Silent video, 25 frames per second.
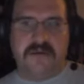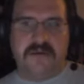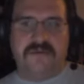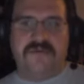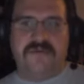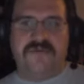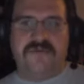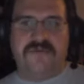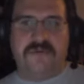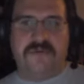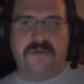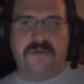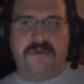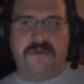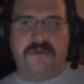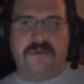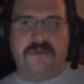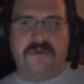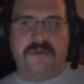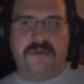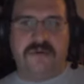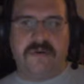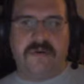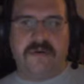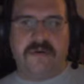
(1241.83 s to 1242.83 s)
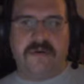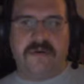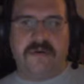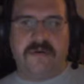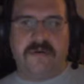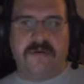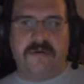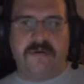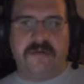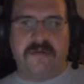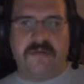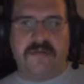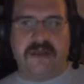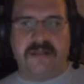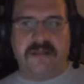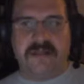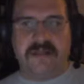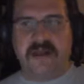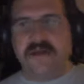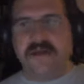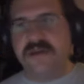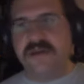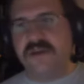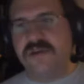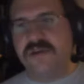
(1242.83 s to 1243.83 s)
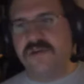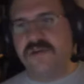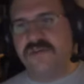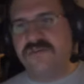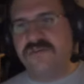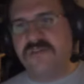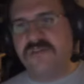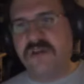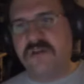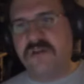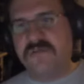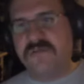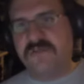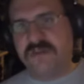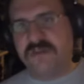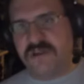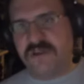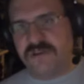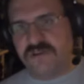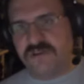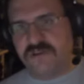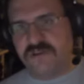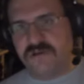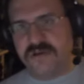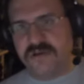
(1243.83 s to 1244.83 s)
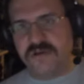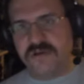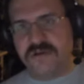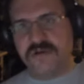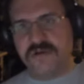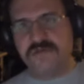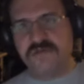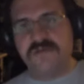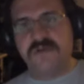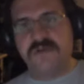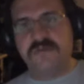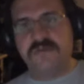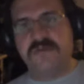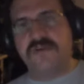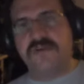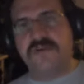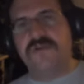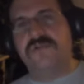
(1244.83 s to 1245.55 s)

So, by locking yourself in a two-year agreement,